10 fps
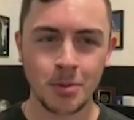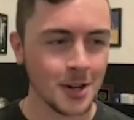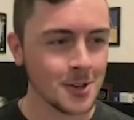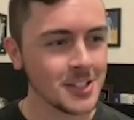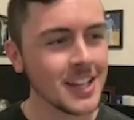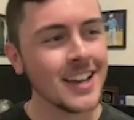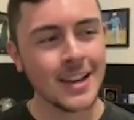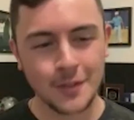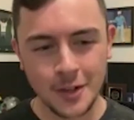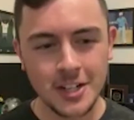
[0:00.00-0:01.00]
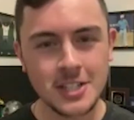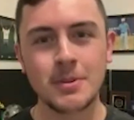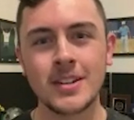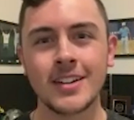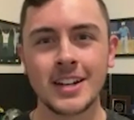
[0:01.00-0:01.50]
Putters, if you're going to
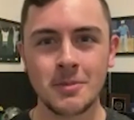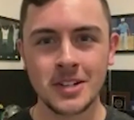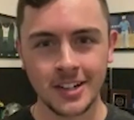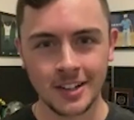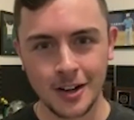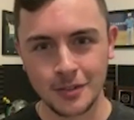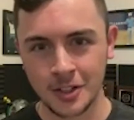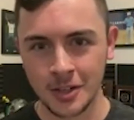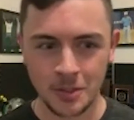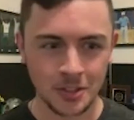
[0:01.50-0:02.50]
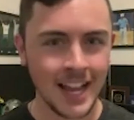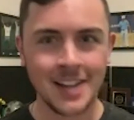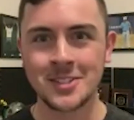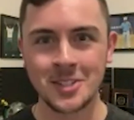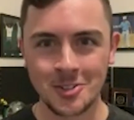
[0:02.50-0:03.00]
spend a lot of money on a golf club, the
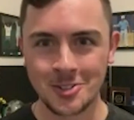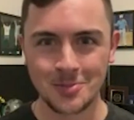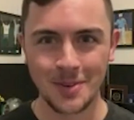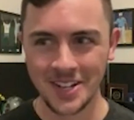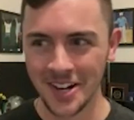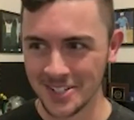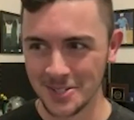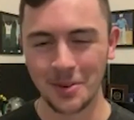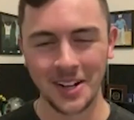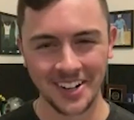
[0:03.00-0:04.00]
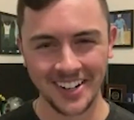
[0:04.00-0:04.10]
last thing you should spend on is a putter.